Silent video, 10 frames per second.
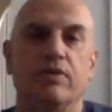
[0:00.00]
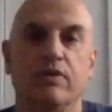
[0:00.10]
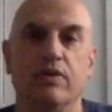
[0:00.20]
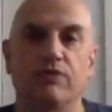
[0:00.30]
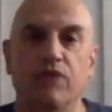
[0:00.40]

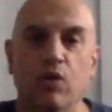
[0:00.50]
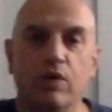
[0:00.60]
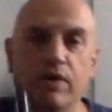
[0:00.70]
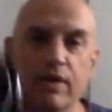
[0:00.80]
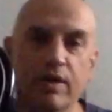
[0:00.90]

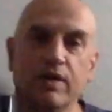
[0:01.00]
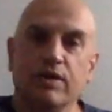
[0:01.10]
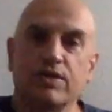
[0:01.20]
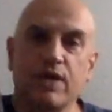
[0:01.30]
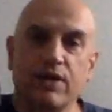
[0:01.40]
note is
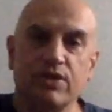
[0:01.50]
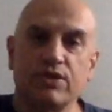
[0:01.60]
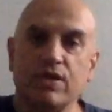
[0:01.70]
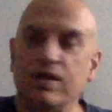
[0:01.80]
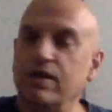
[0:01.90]
that this
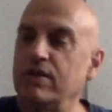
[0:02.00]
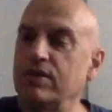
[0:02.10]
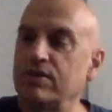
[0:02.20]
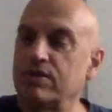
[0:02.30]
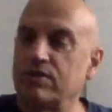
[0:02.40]
thing
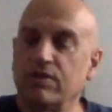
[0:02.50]
is